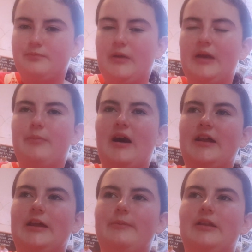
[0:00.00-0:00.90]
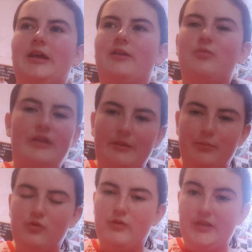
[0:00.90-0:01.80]
By bad, I mean like with the
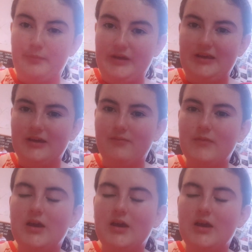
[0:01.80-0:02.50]
poo and the pee.